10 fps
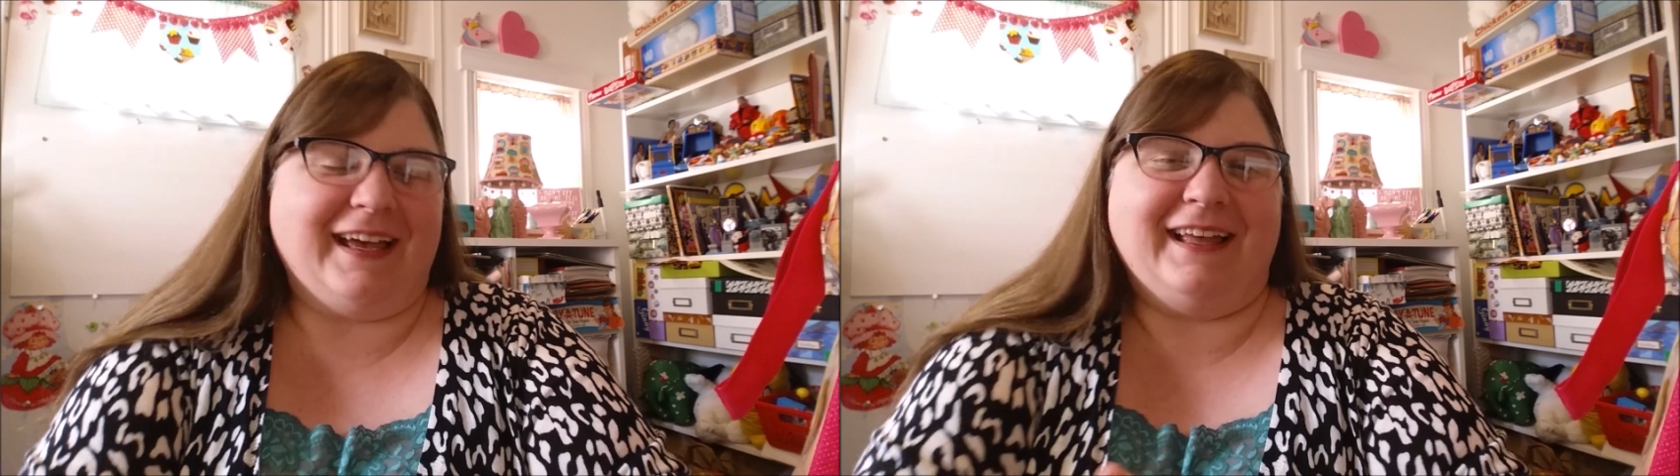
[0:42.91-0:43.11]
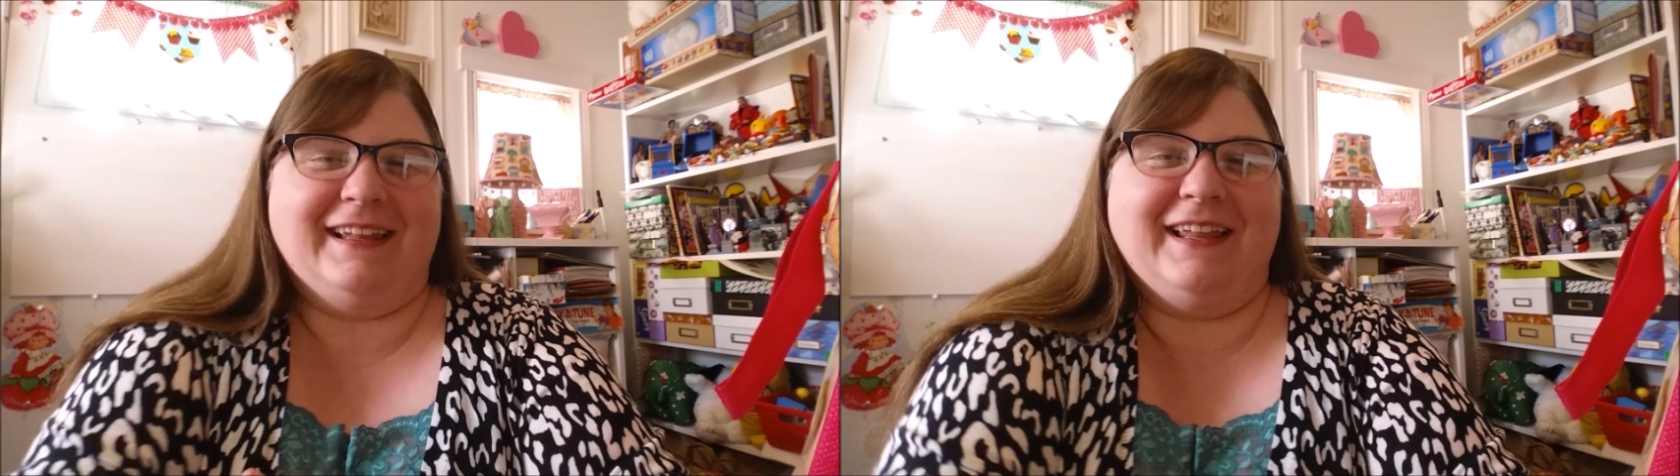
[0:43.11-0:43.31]

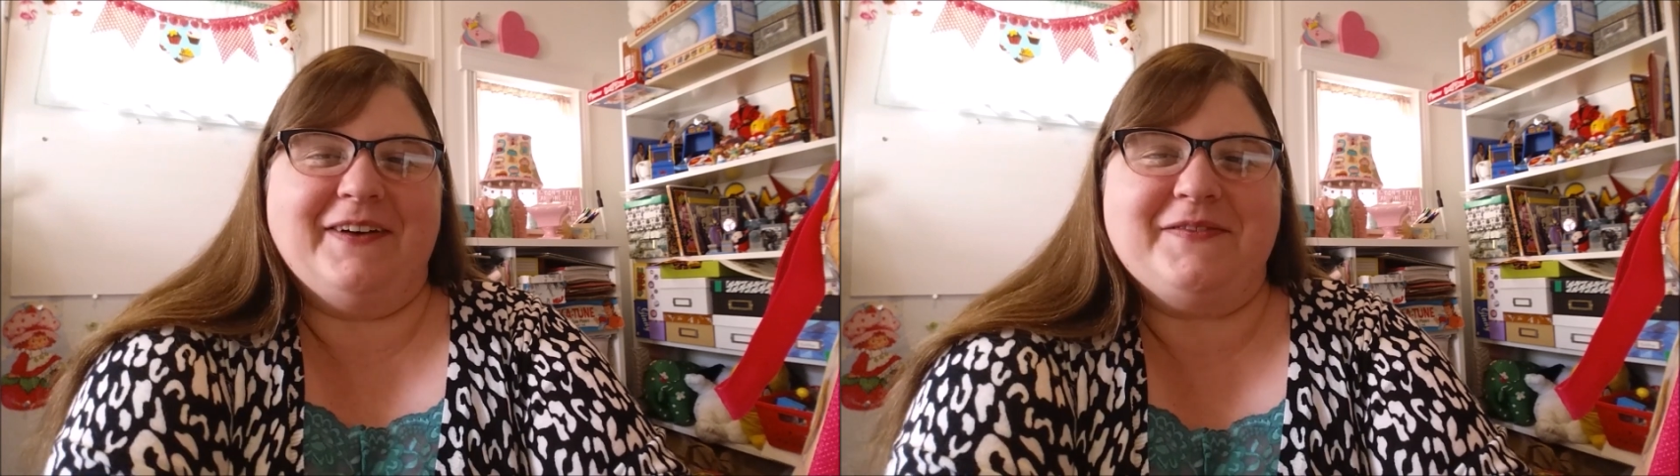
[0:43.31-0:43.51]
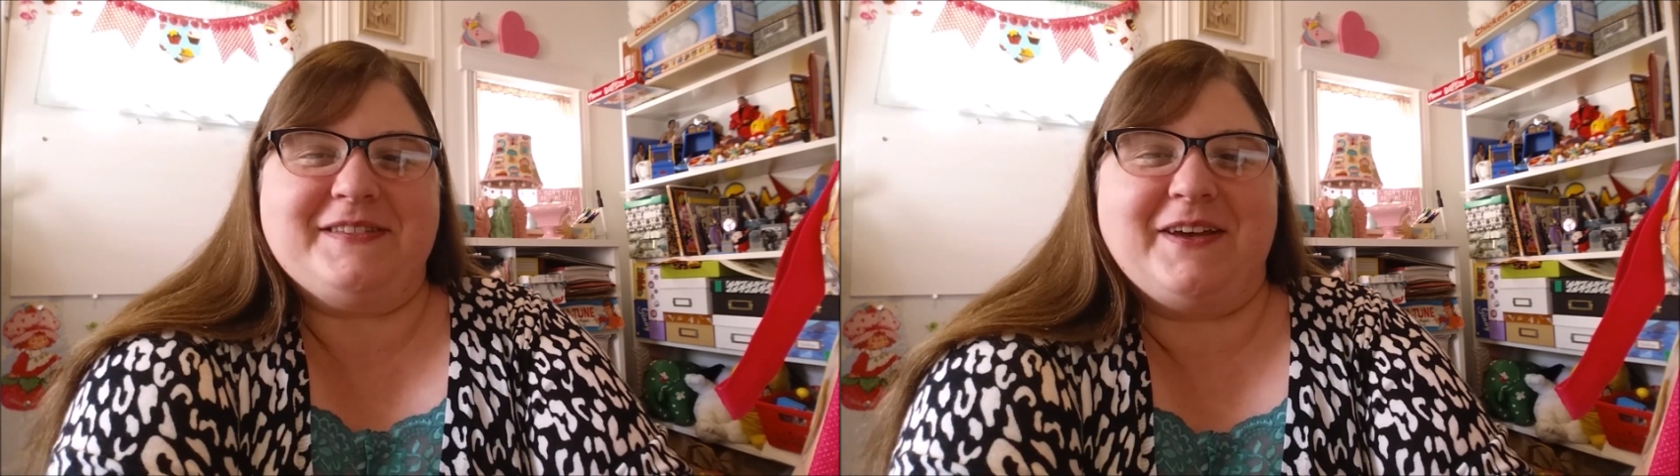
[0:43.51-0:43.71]
I
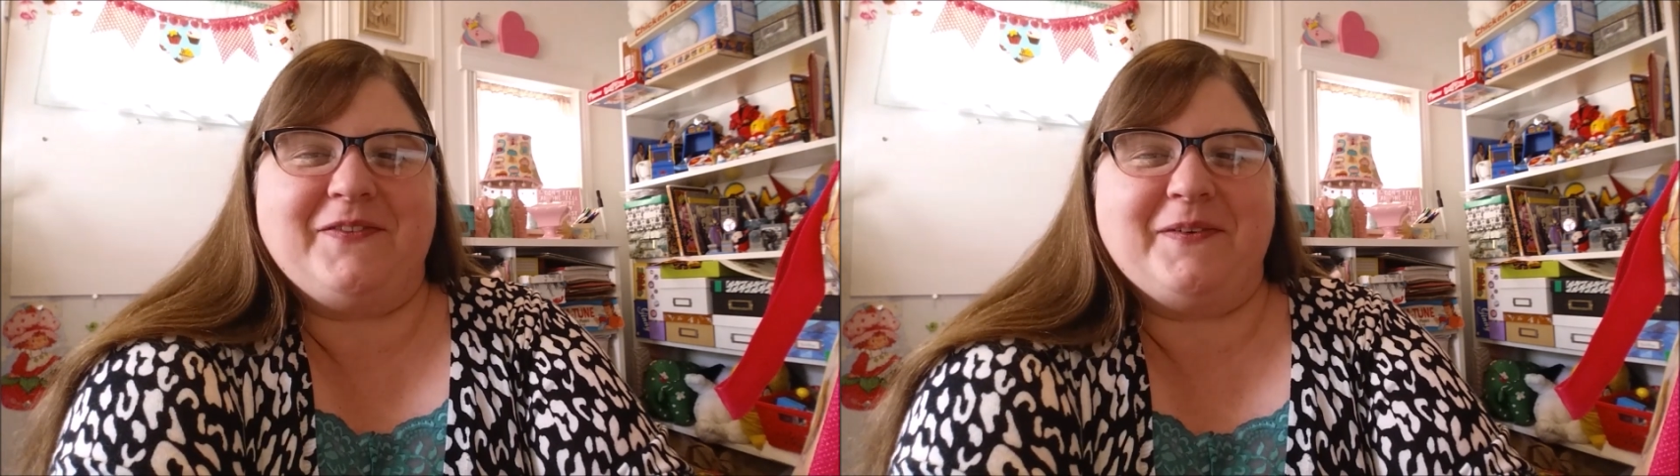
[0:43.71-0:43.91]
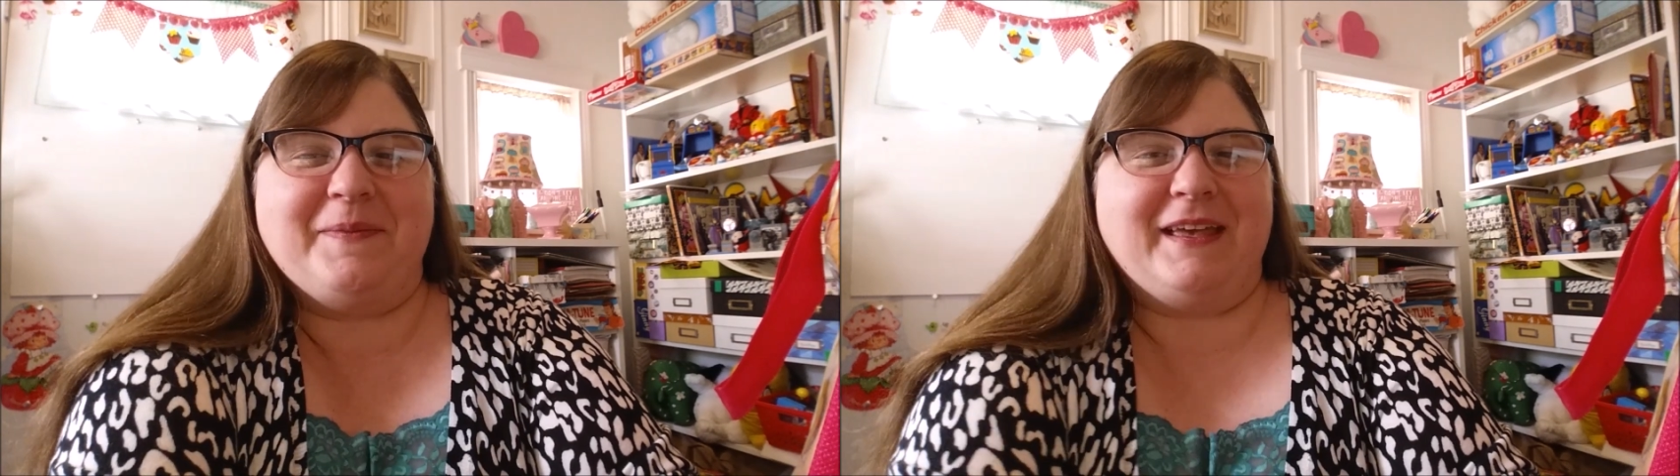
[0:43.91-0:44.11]
love
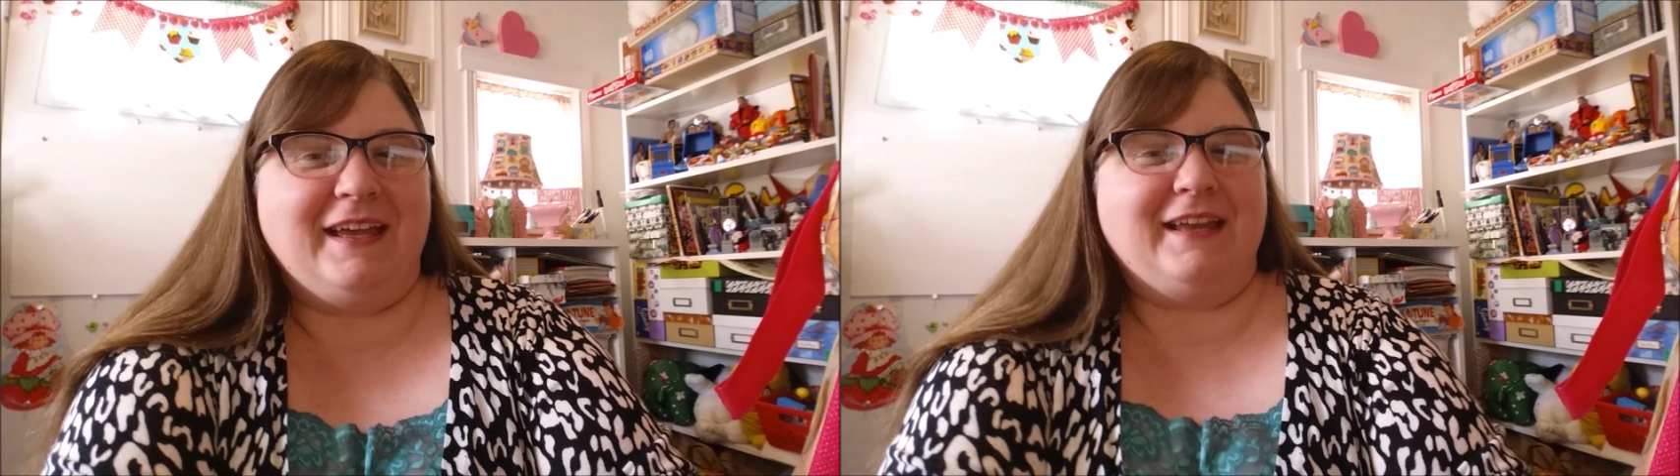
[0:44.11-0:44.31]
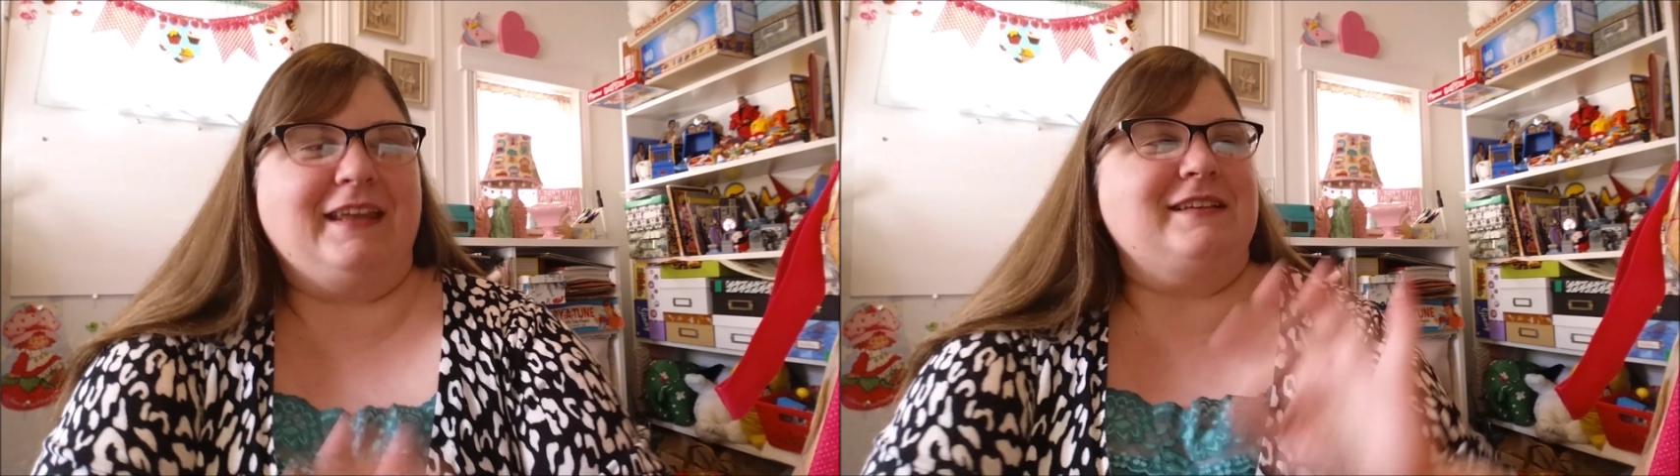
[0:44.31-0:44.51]
stuff from the
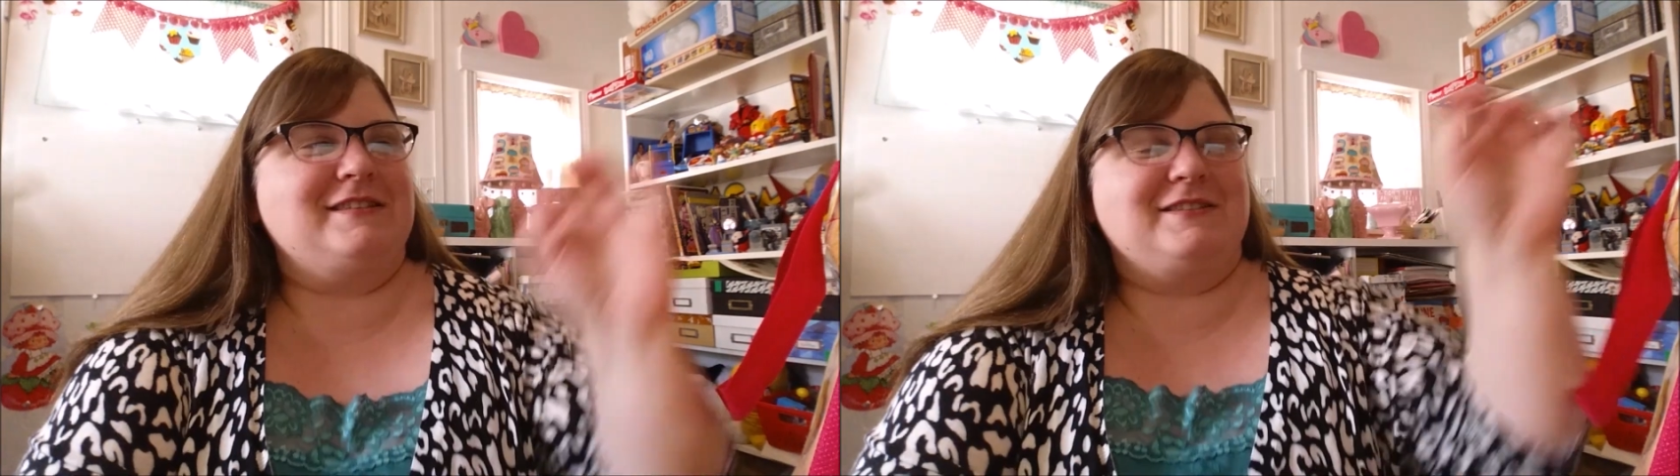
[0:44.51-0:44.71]
80s.